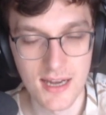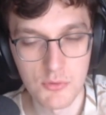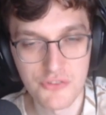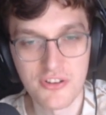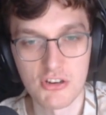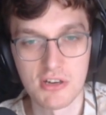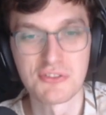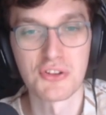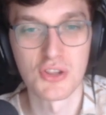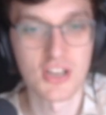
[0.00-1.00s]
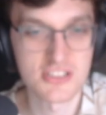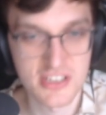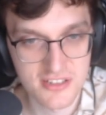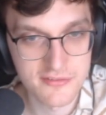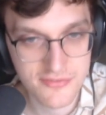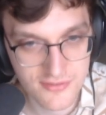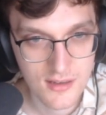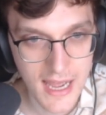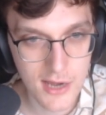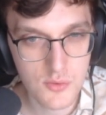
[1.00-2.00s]
I want to figure out the logic of
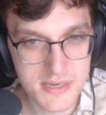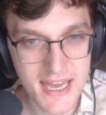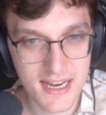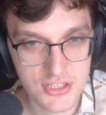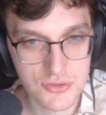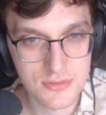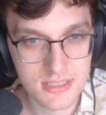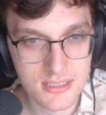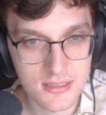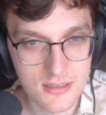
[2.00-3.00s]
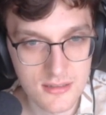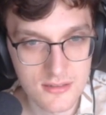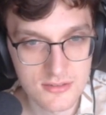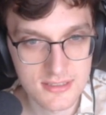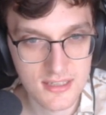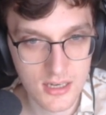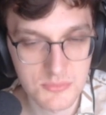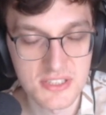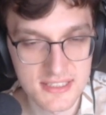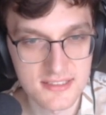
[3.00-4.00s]
how we actually
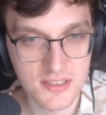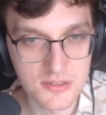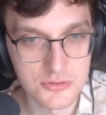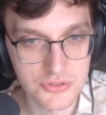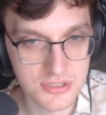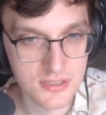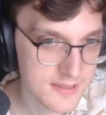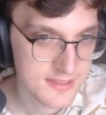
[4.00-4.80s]
come to this conclusion.